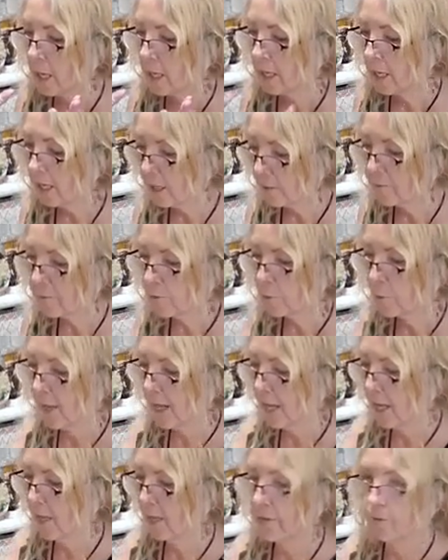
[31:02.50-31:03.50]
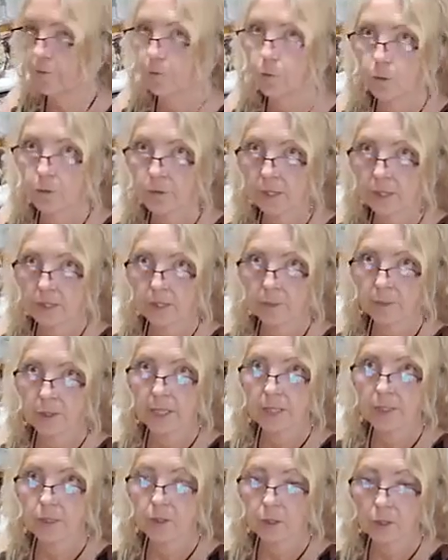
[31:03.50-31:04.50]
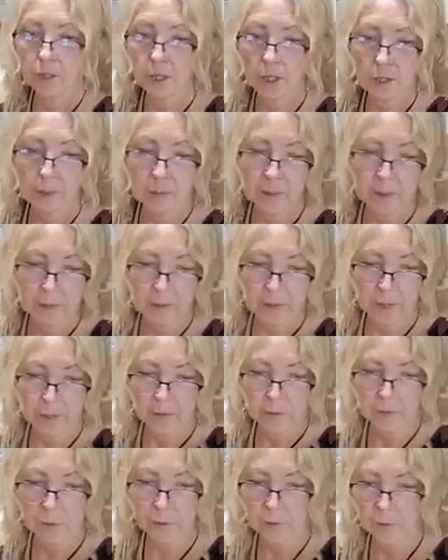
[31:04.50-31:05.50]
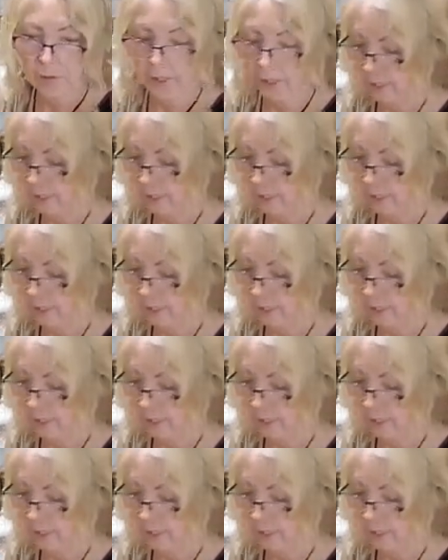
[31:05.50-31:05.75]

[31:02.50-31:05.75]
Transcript: if you can't afford this, because there are a lot of people out there right